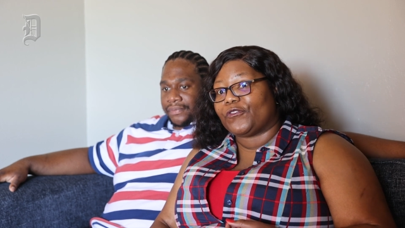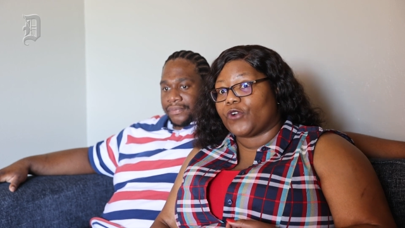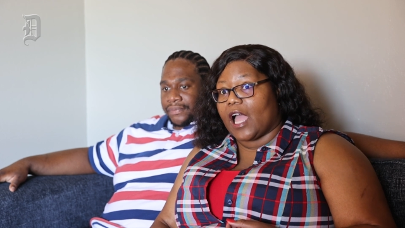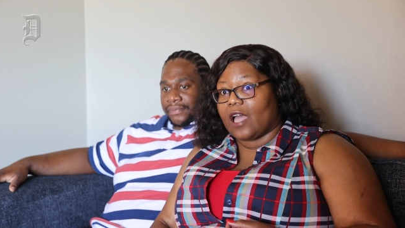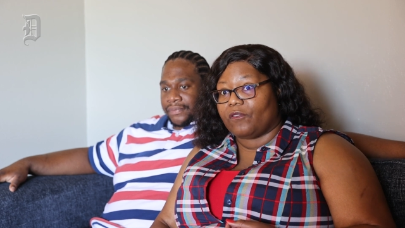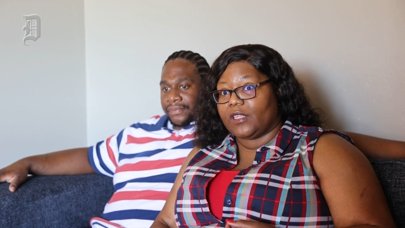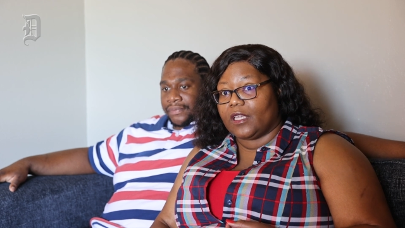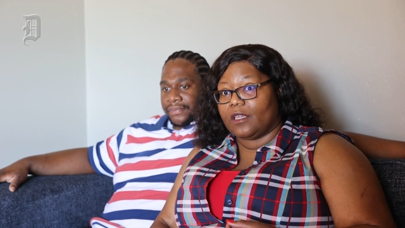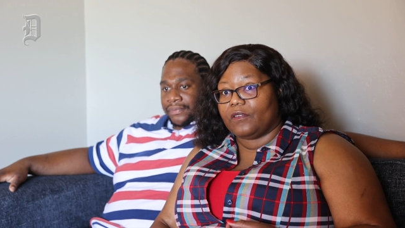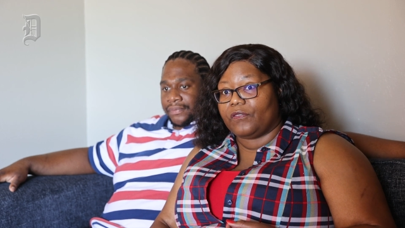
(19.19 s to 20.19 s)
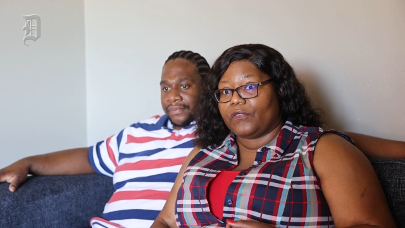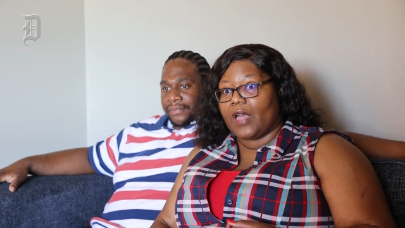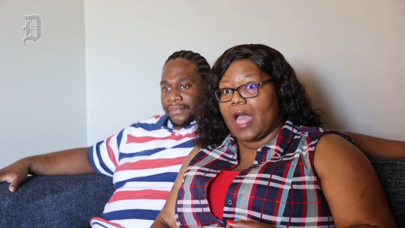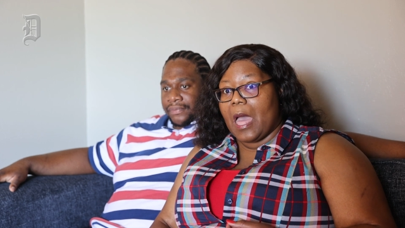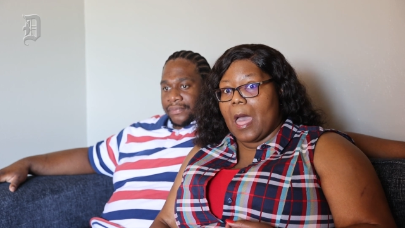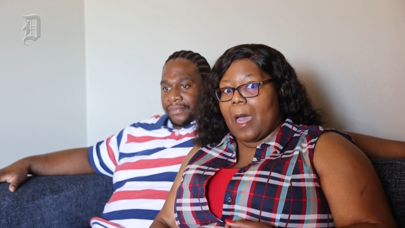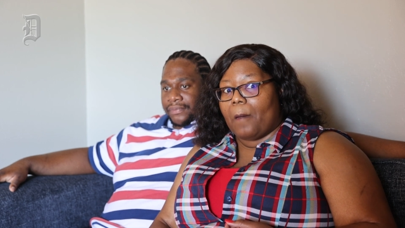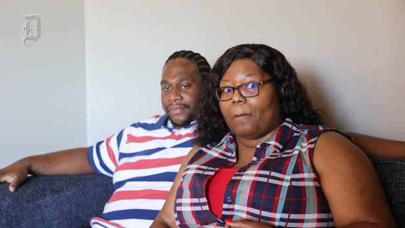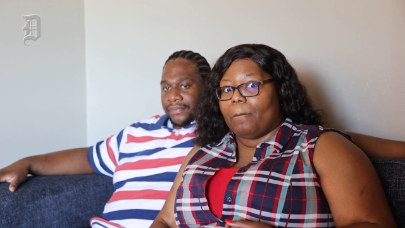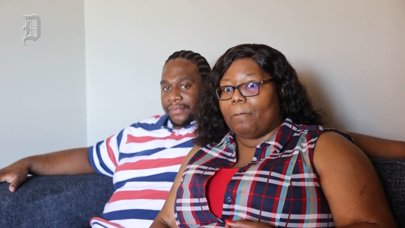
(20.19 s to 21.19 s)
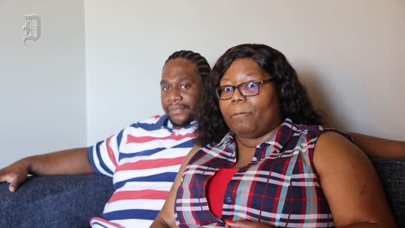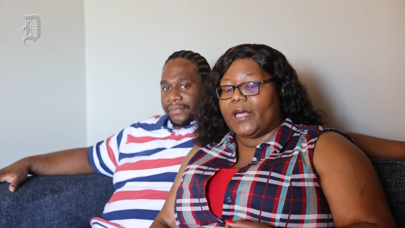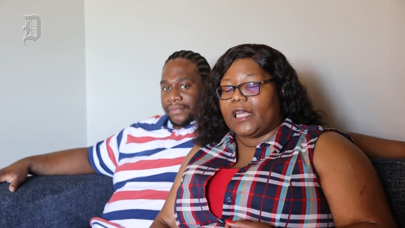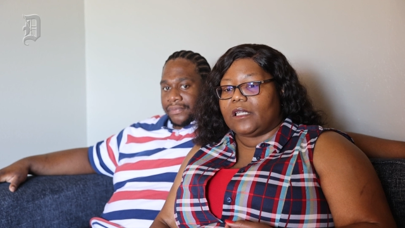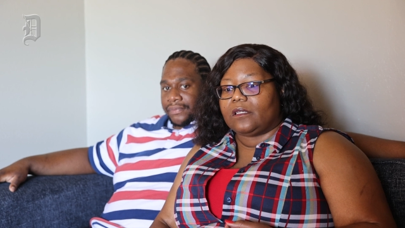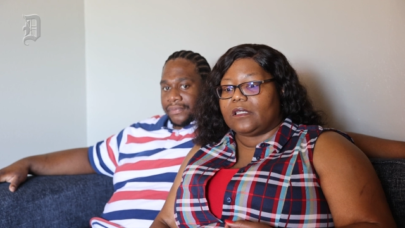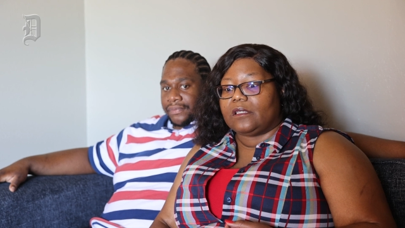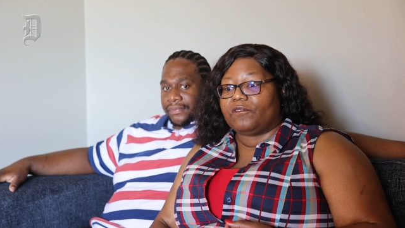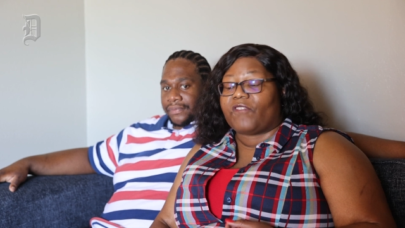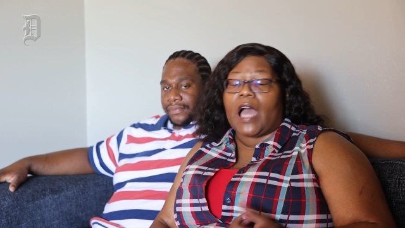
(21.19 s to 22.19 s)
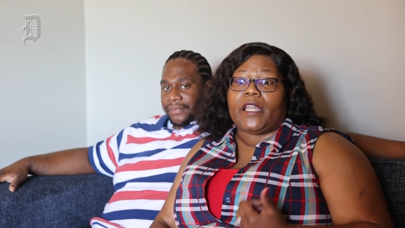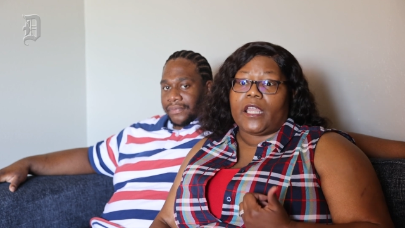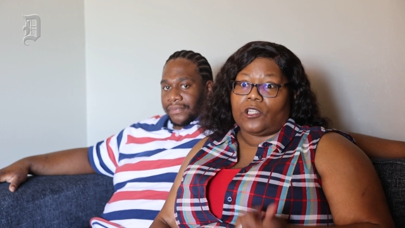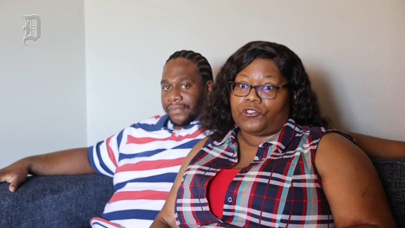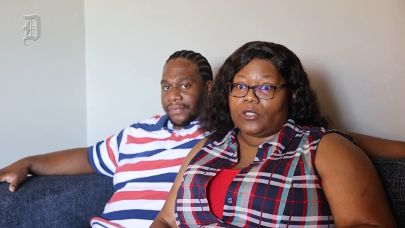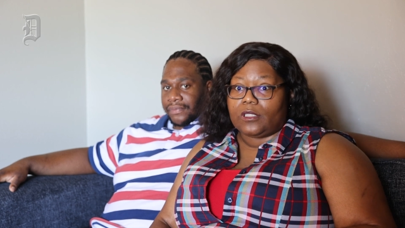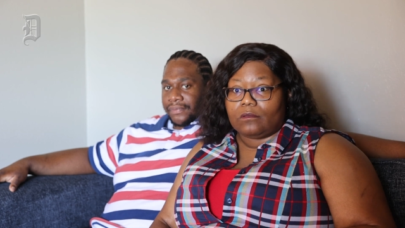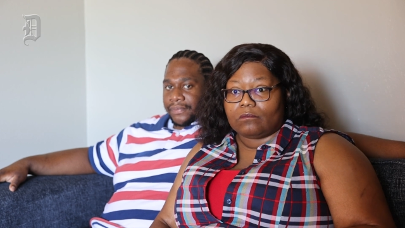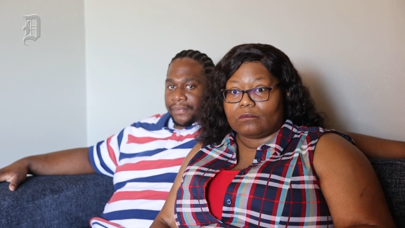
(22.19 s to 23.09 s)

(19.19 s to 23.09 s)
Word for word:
Speaker 1: for I V F, but financially,